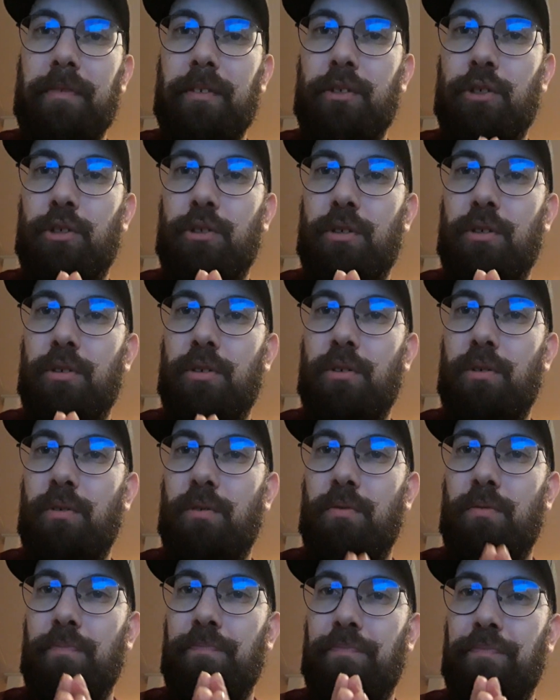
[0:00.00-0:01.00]

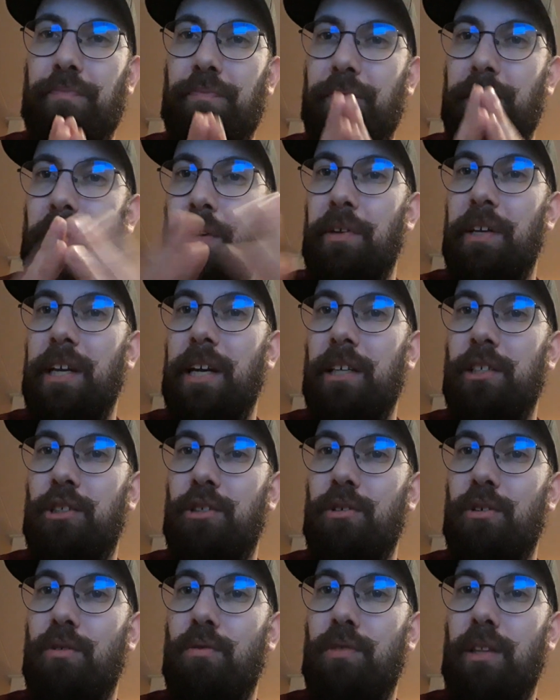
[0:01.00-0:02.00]
So now you guys
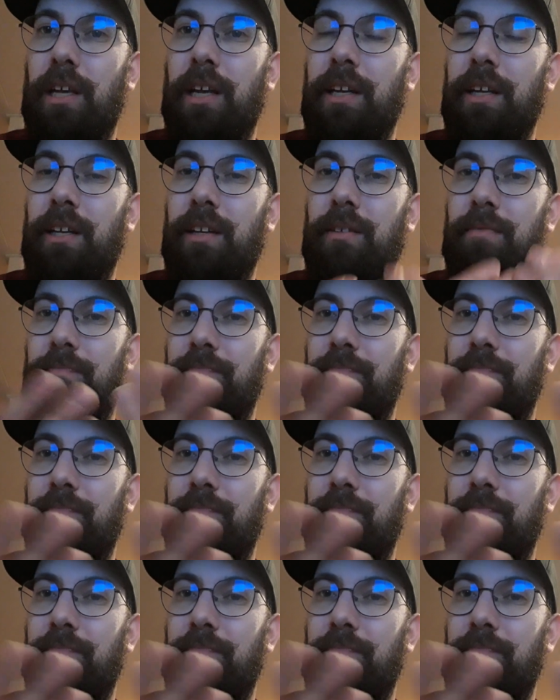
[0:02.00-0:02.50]
know like